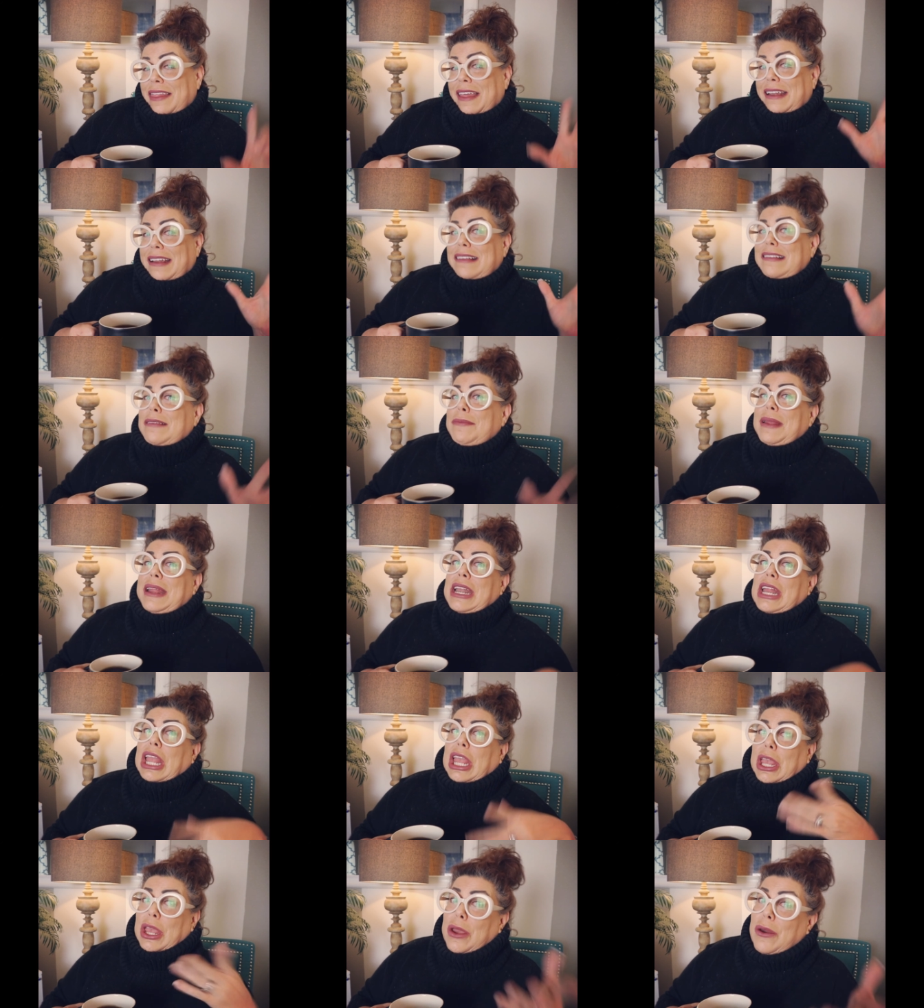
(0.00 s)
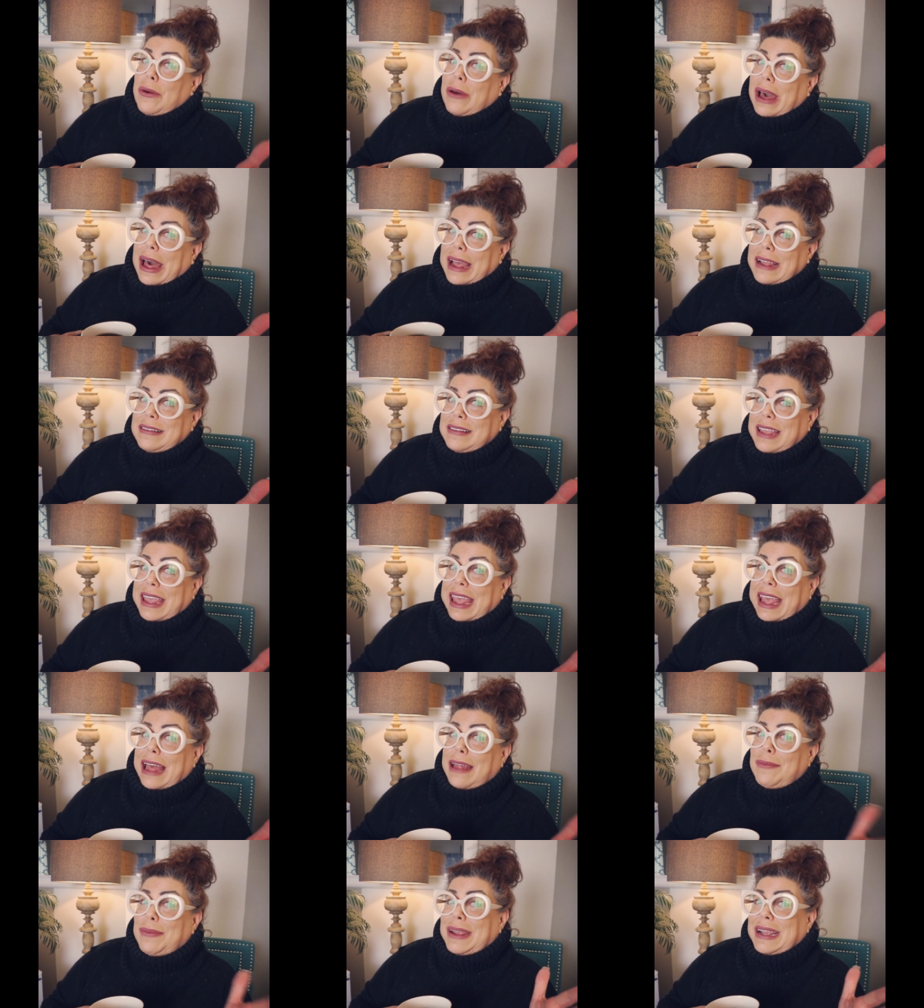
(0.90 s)
That doesn't mean you guys
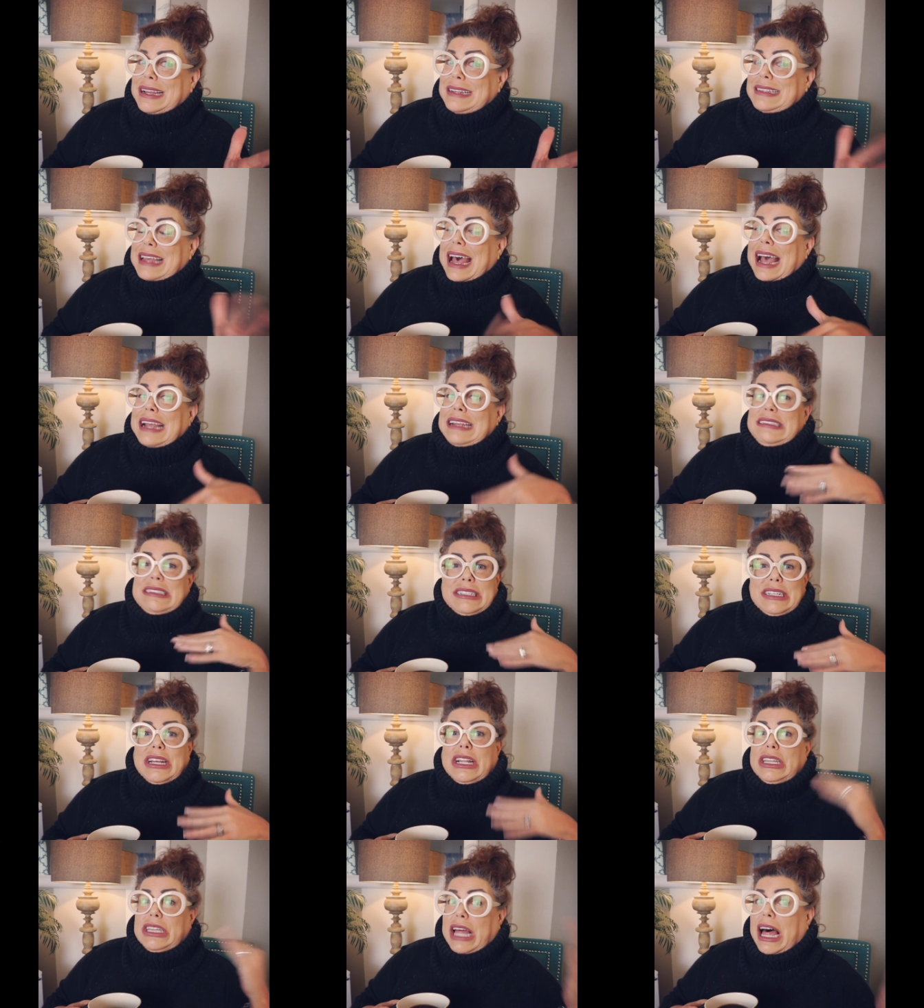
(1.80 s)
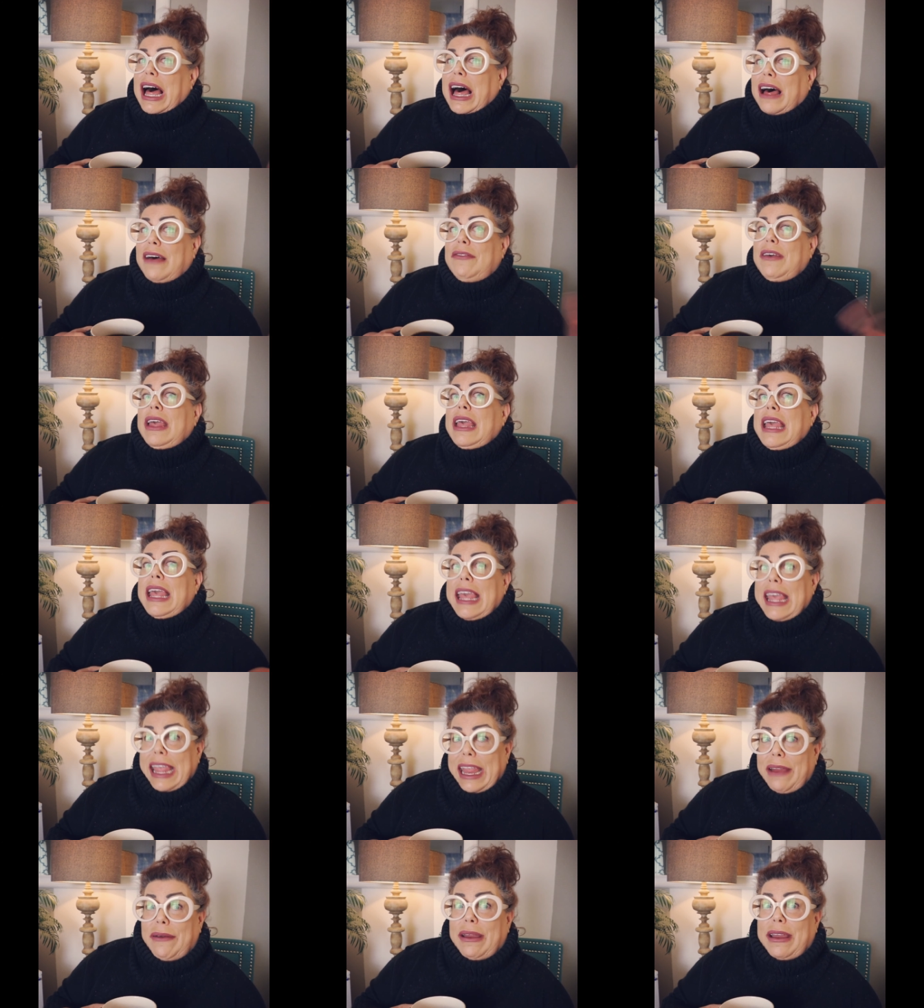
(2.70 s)
can't because I still love
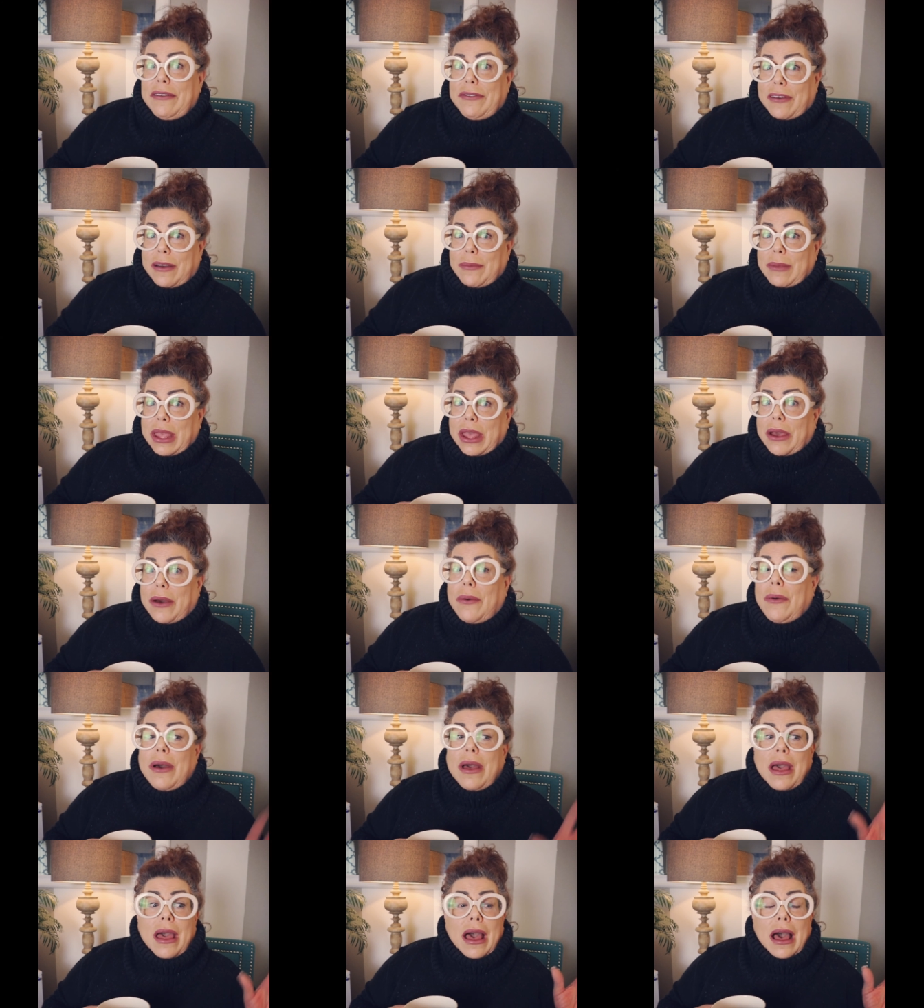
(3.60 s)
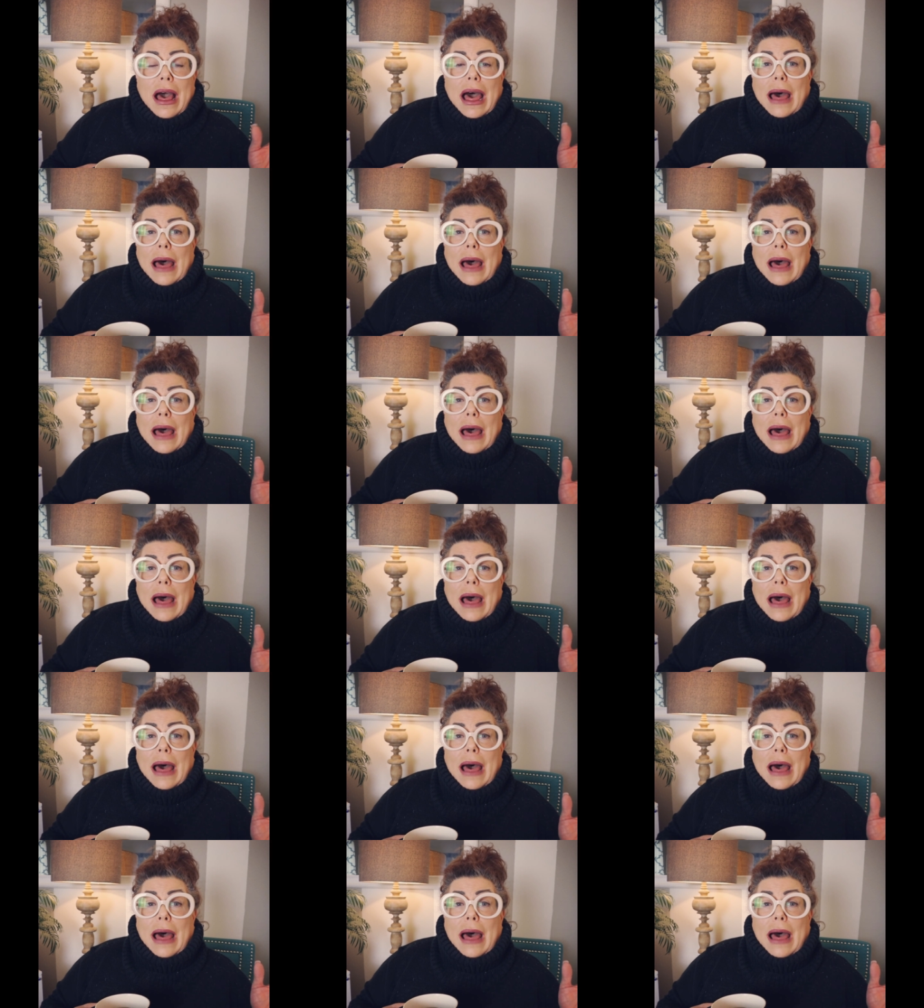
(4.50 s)
hearing from you